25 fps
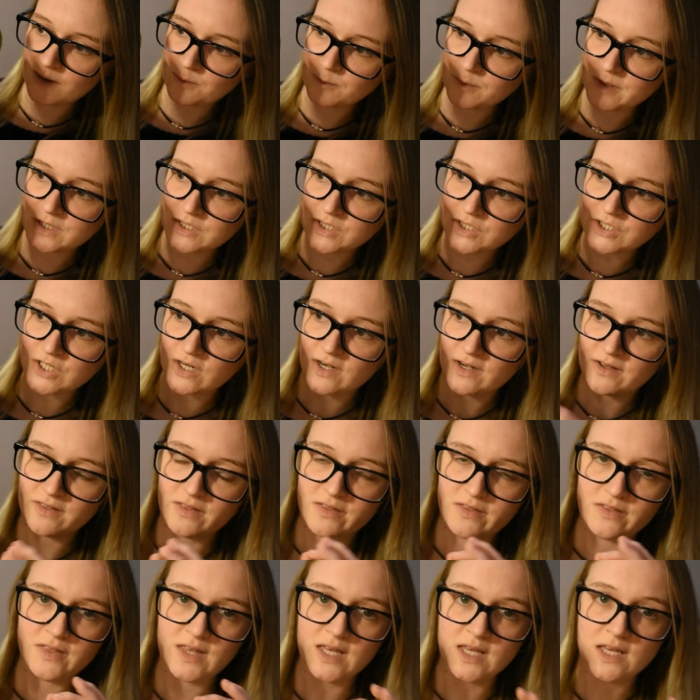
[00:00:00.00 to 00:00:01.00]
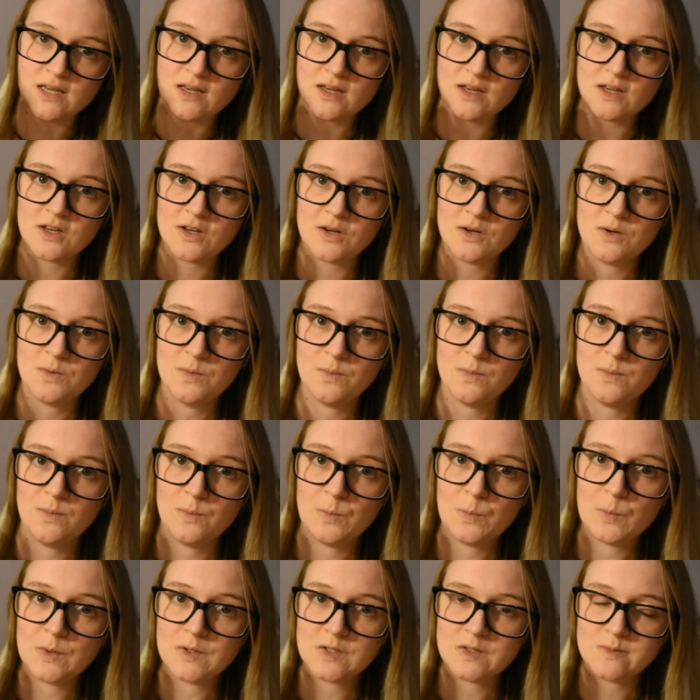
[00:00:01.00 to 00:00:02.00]
which I think
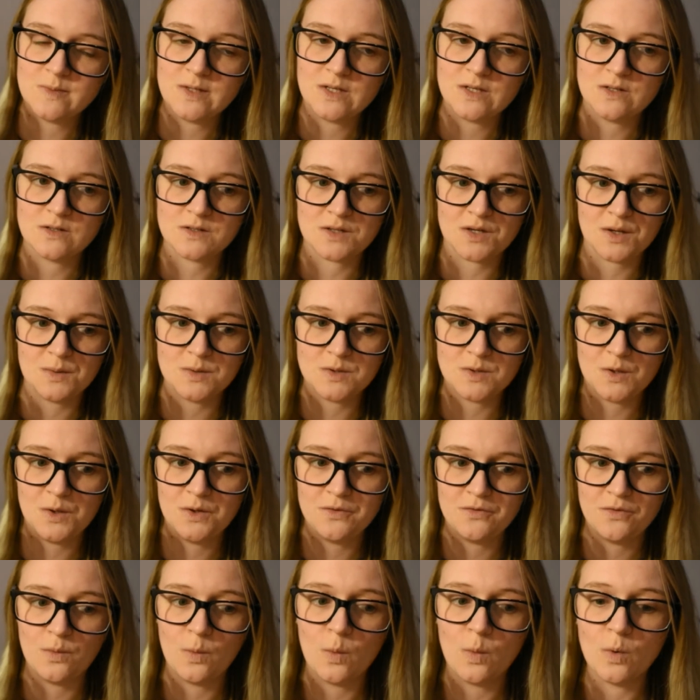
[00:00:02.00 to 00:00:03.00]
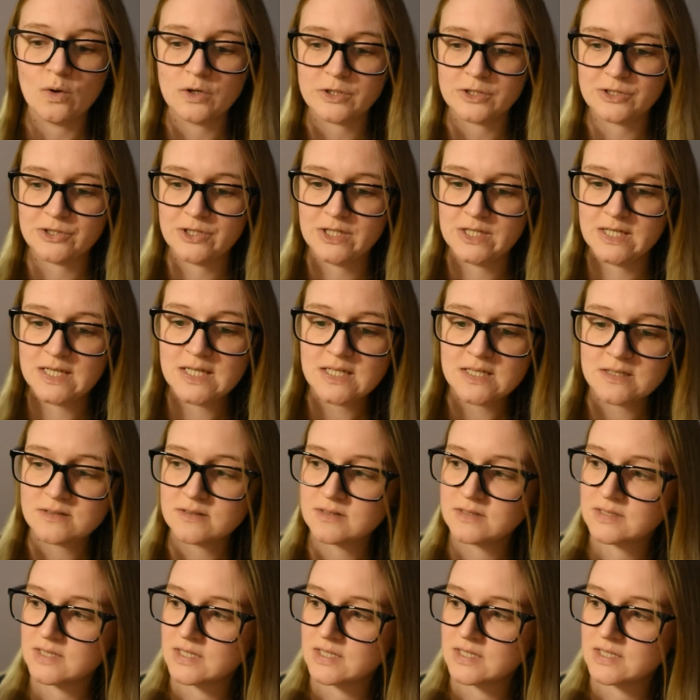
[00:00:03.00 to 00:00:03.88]
was because I was overwatering it.